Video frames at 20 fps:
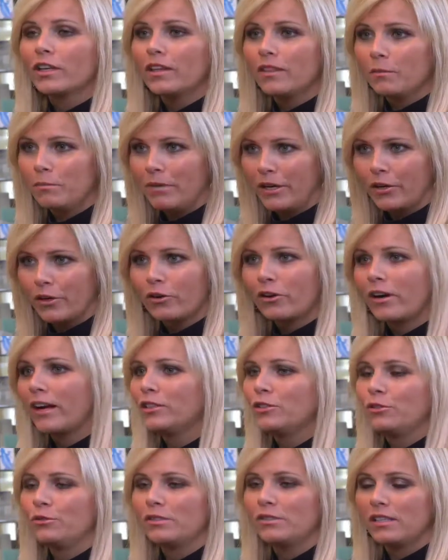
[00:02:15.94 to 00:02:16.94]
in the mirror, I
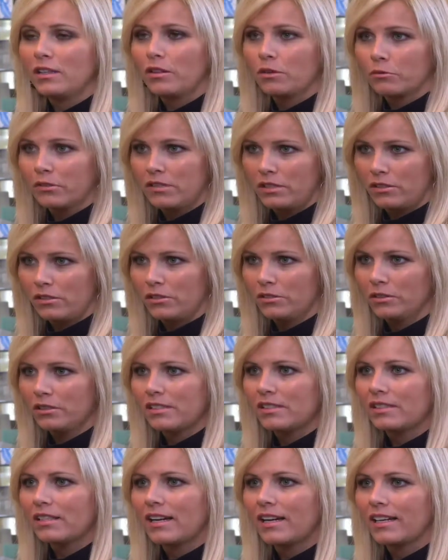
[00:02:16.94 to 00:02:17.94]
do see the
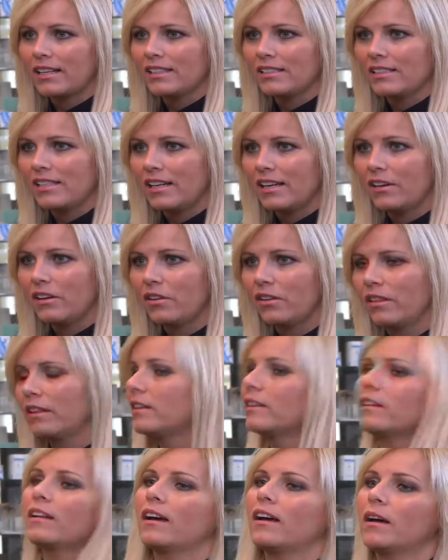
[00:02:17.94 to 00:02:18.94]
results. I can tell
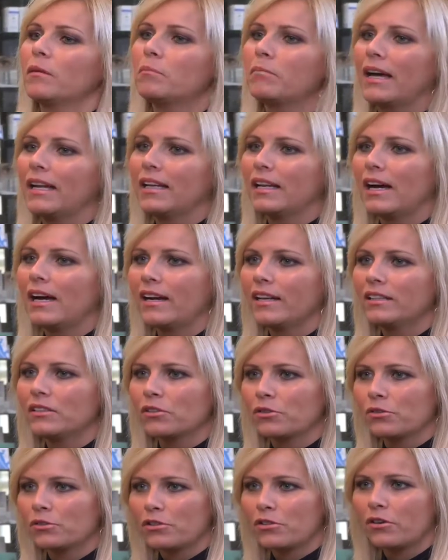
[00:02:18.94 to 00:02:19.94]
that my lines
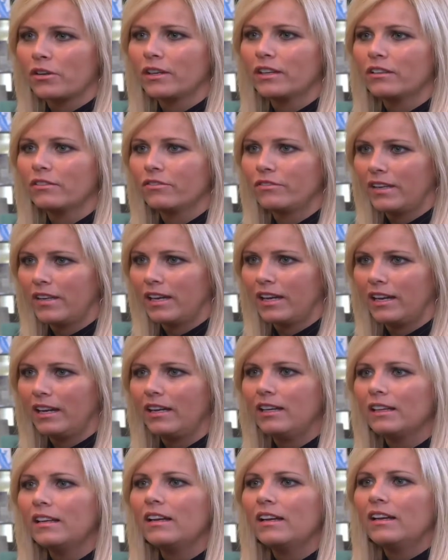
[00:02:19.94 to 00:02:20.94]
are starting to
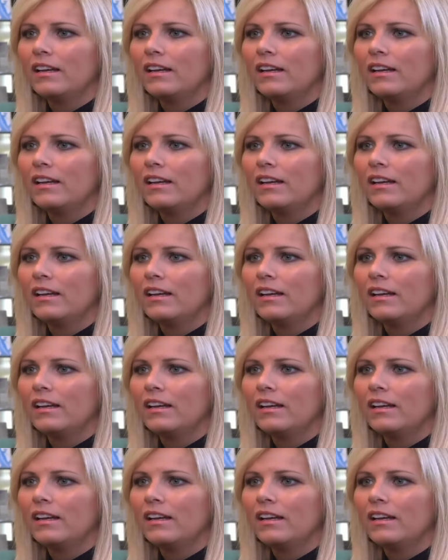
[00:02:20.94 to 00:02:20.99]
fade.